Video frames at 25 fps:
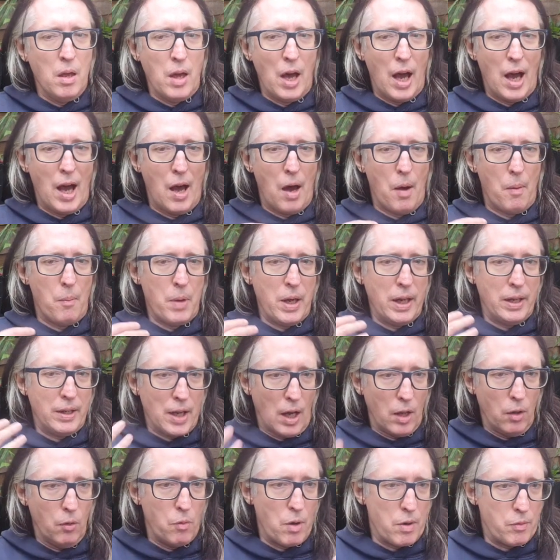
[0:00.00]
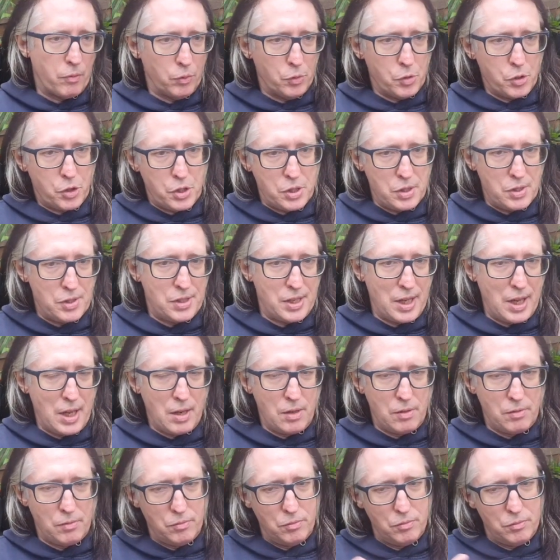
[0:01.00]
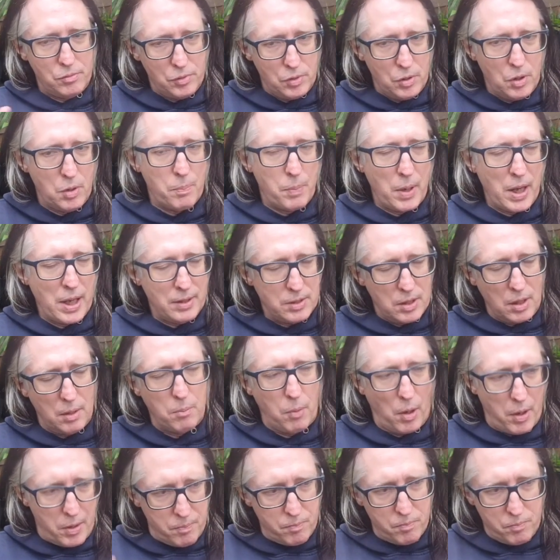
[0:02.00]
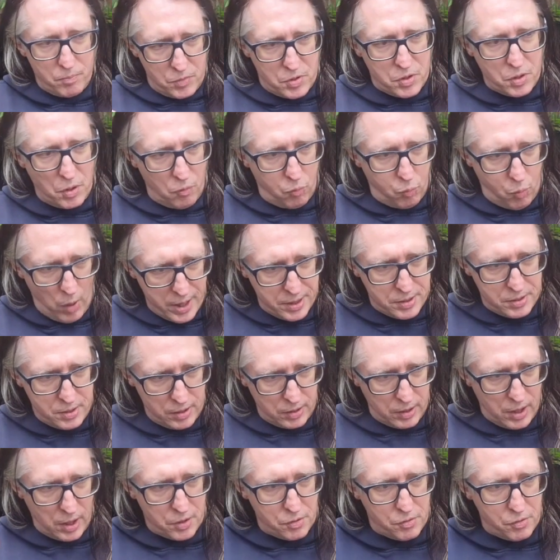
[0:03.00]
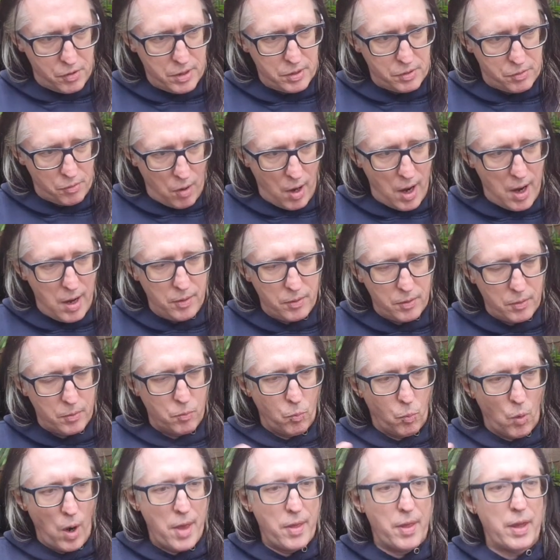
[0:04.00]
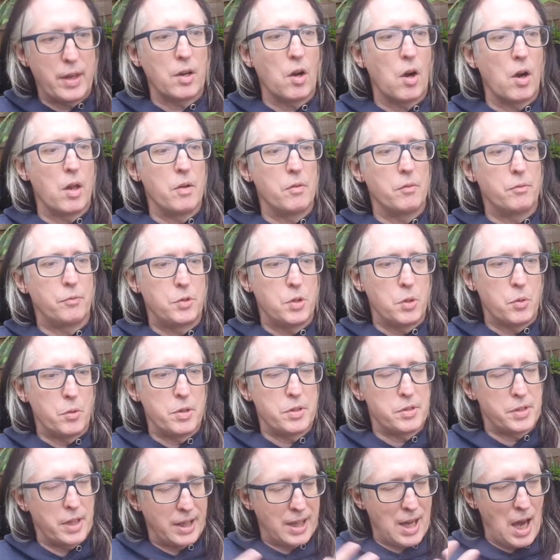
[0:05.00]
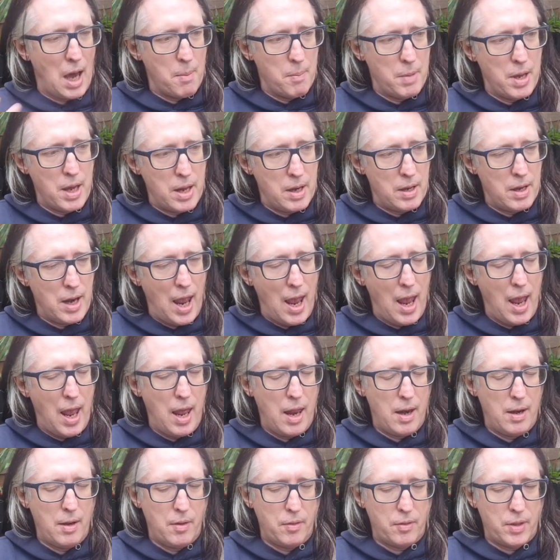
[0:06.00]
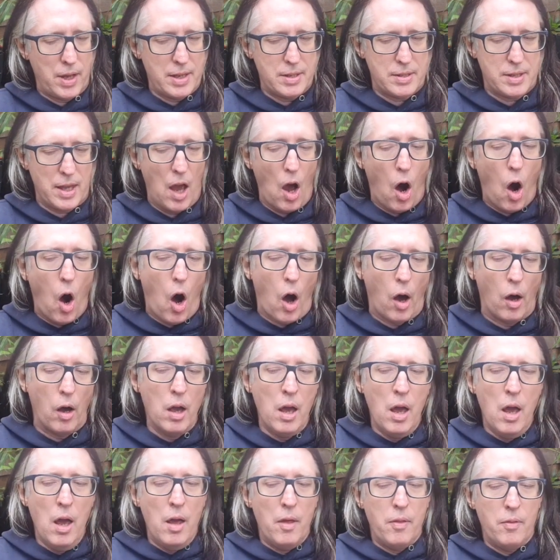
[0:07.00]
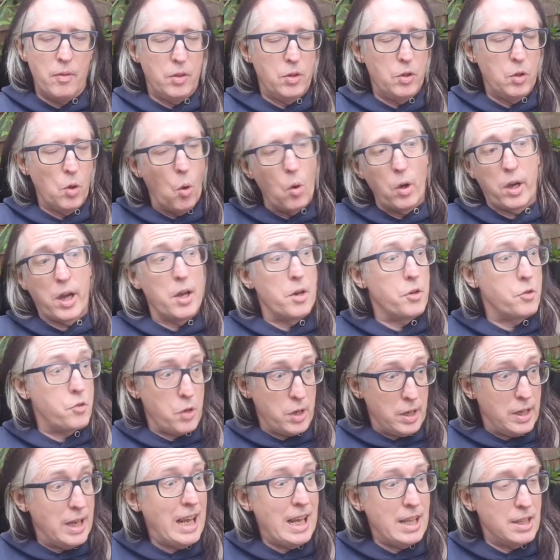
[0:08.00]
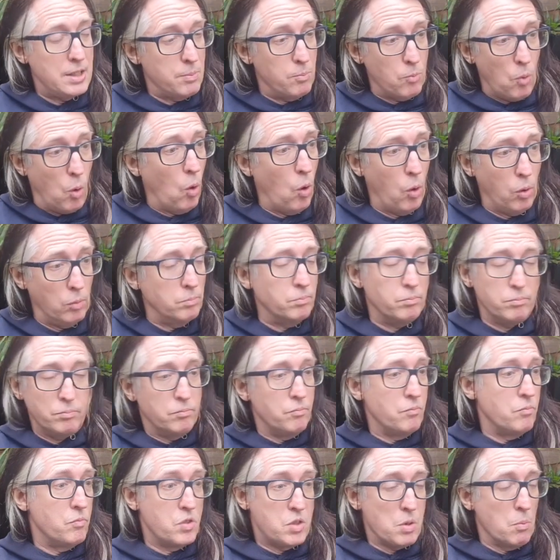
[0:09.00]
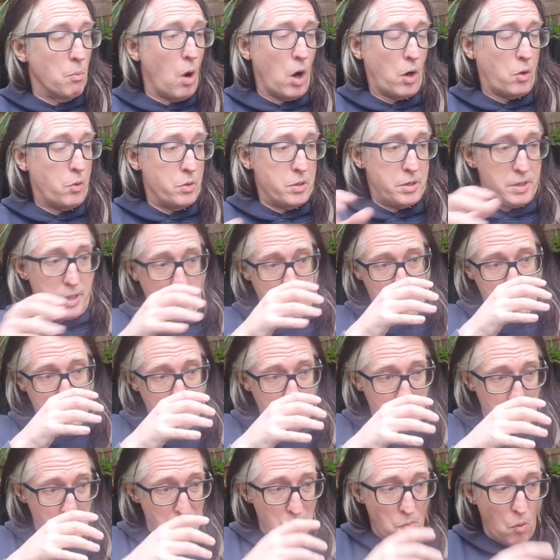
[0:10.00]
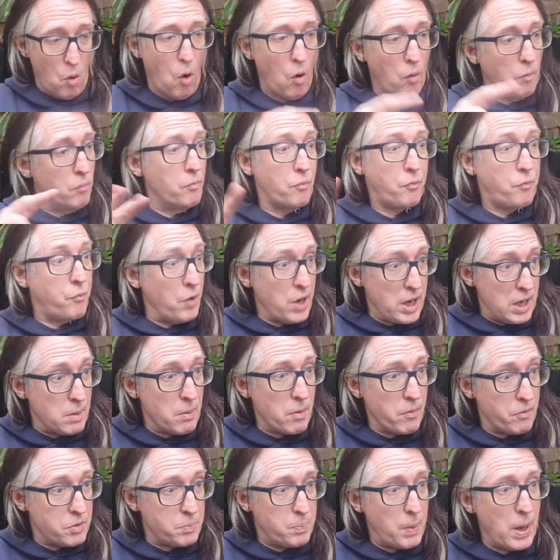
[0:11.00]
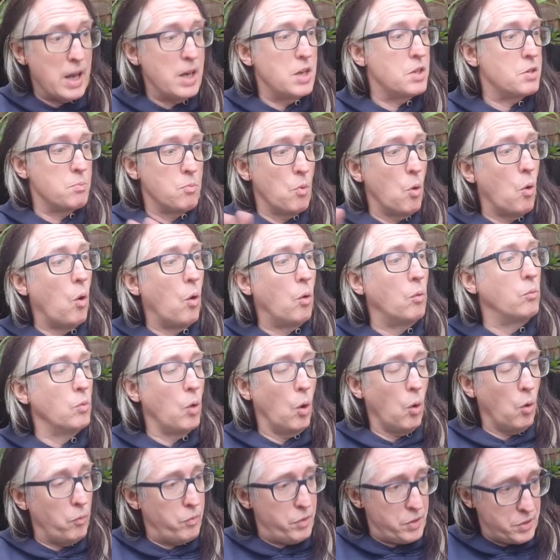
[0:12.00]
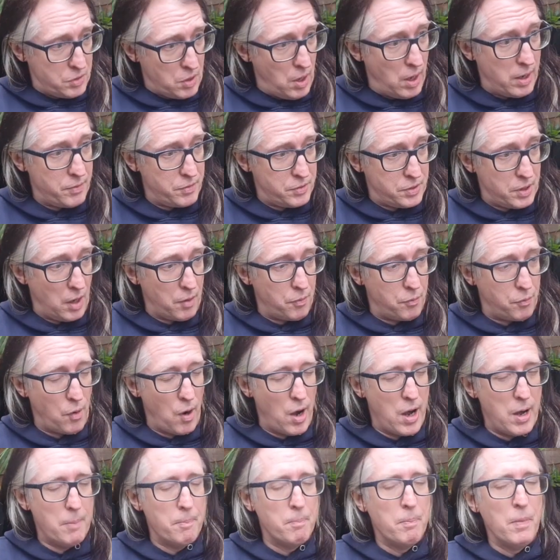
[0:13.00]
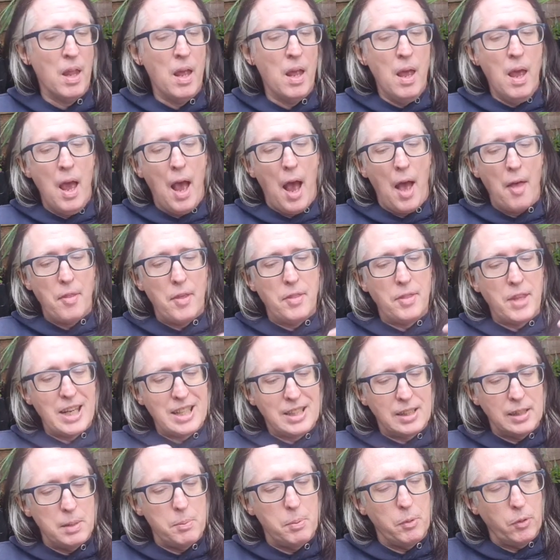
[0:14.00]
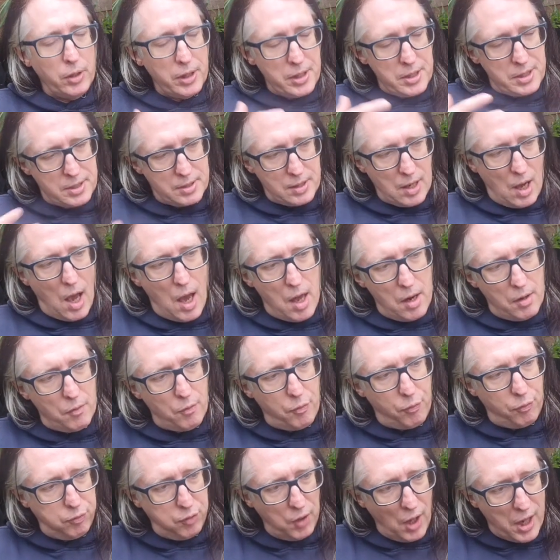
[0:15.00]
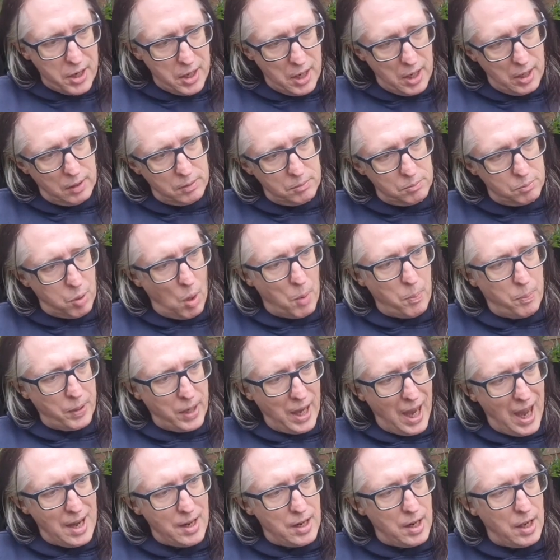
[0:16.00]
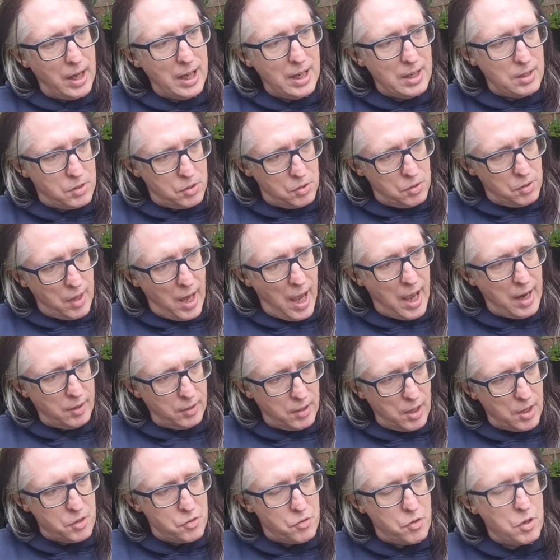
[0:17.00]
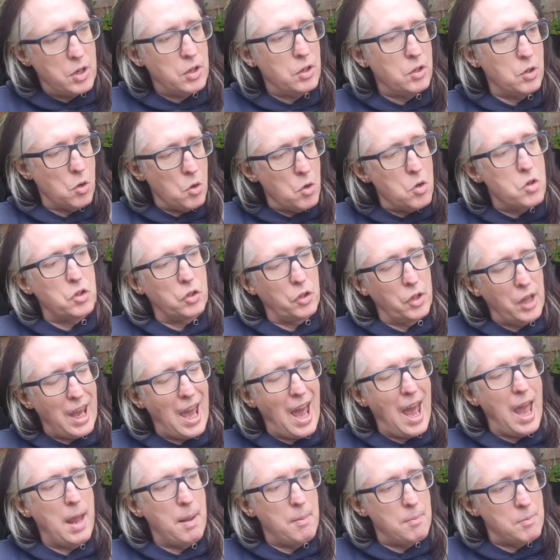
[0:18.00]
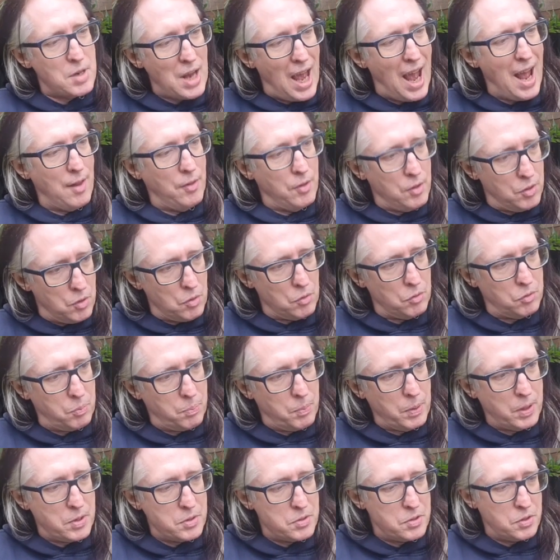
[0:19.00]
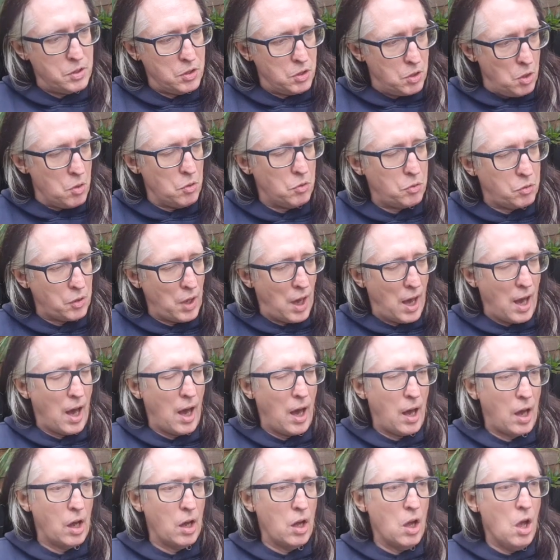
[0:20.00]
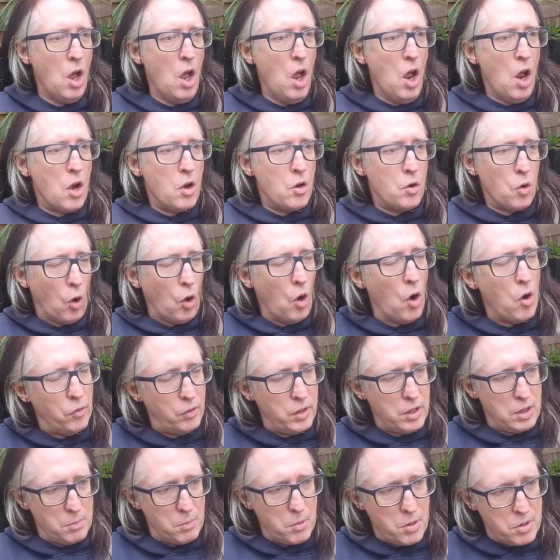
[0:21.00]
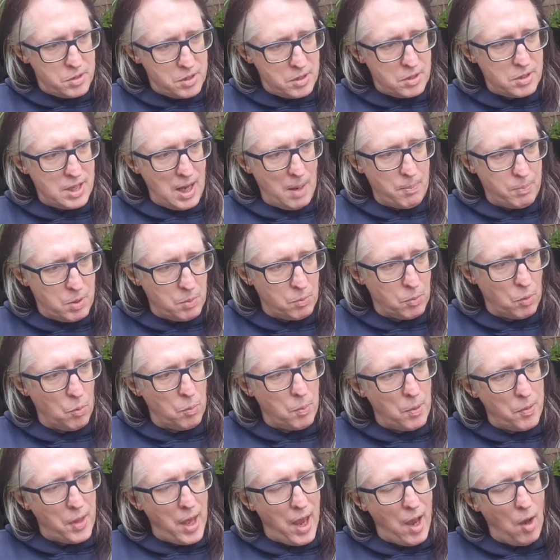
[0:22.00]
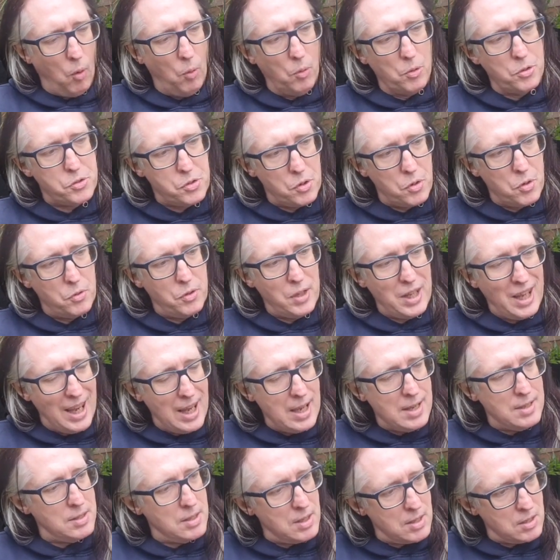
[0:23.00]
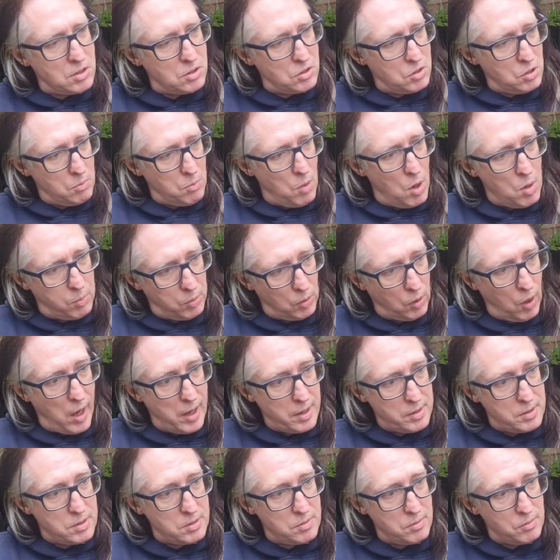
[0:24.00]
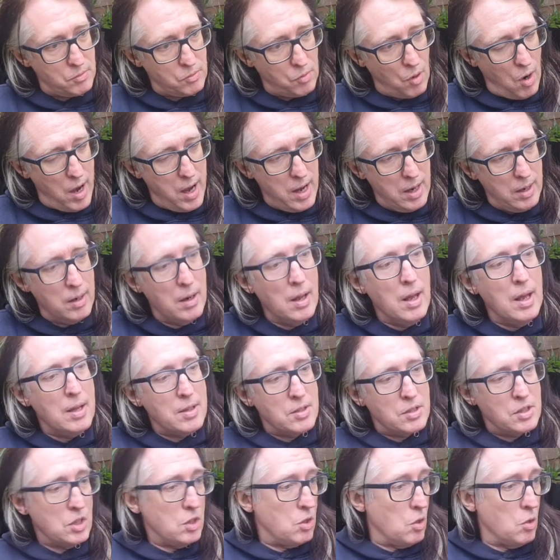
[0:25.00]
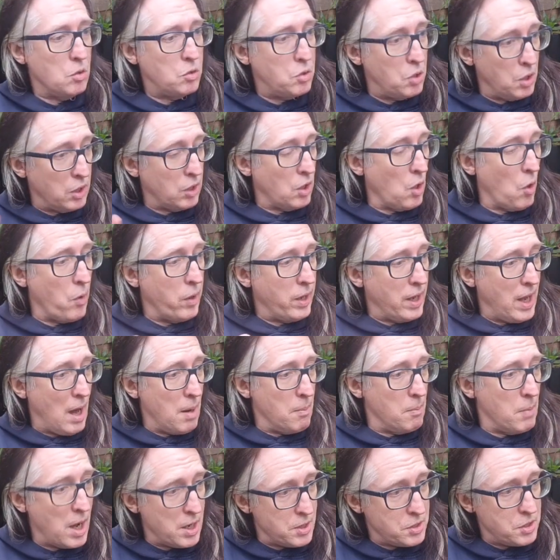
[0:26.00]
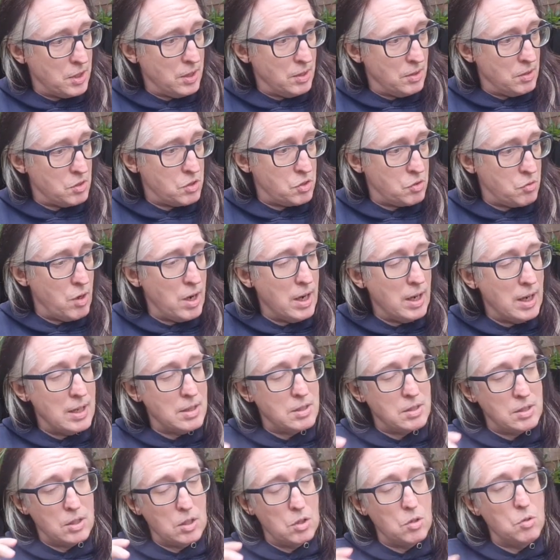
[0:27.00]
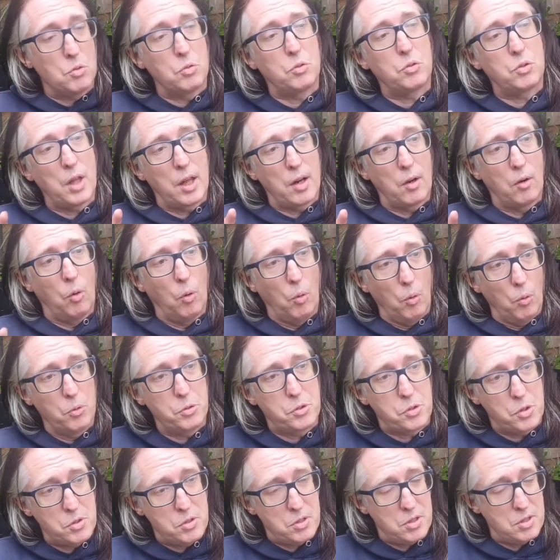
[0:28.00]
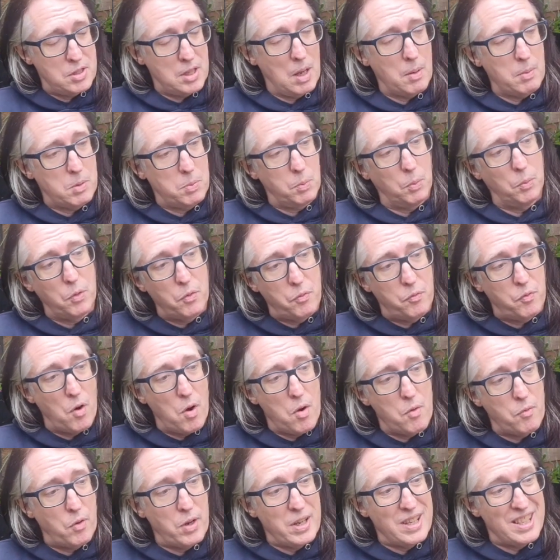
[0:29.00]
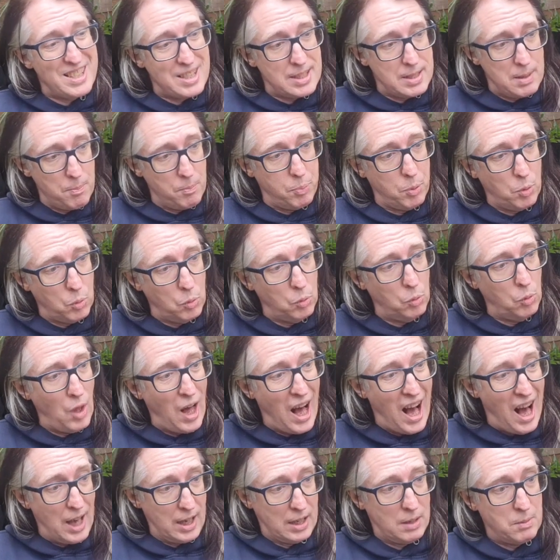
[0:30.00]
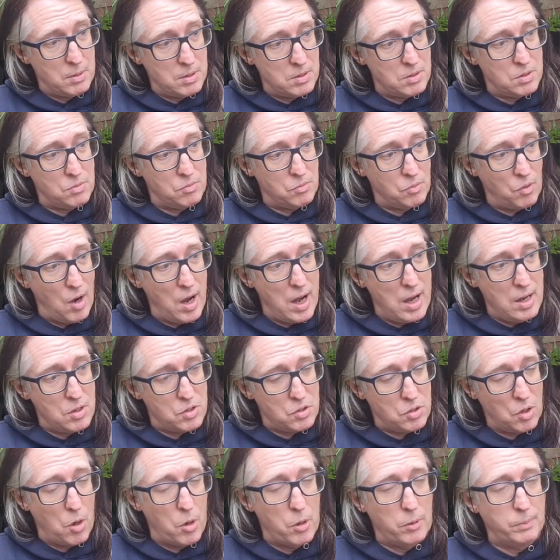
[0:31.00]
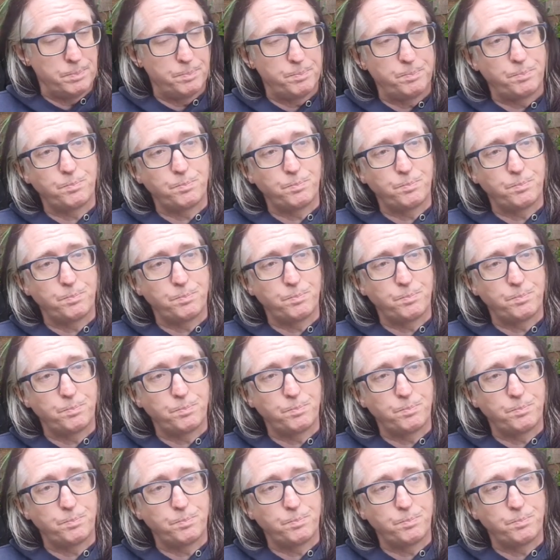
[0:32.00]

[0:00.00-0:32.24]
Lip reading: in color revolutions in being done by sort of Western countries, right? The way they kind of do it is they come in and they say, oh, your country needs more democracy, more freedom of speech, more all of this kind of stuff, right? And then they deliberately start flooding propaganda into that country, usually aimed at the youth, because the youth are not only the most susceptible, but they are also the easiest to mobilize, right? It's the youth that are going out marching in the street. It's the youth that are also susceptible to very, very simple arguments, right? So a